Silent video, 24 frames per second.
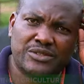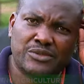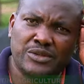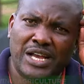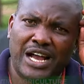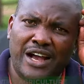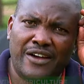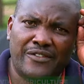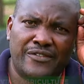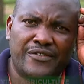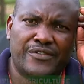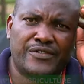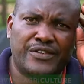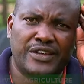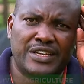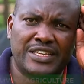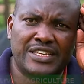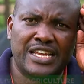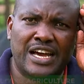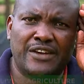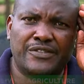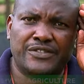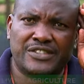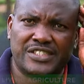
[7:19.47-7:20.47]
We have
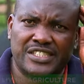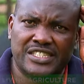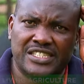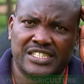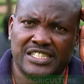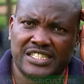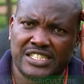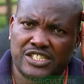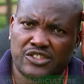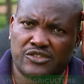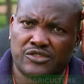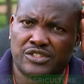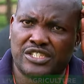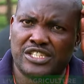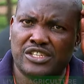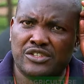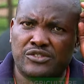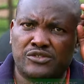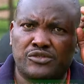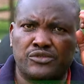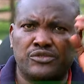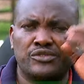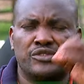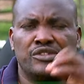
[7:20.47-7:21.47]
enough seedlings to sell
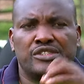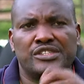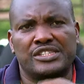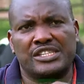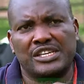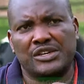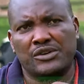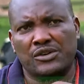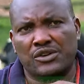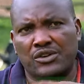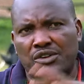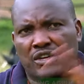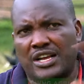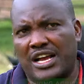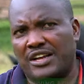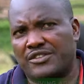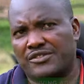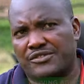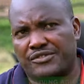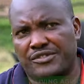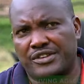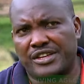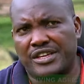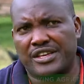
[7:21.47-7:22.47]
to the whole
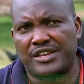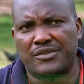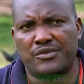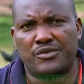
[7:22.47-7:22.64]
country.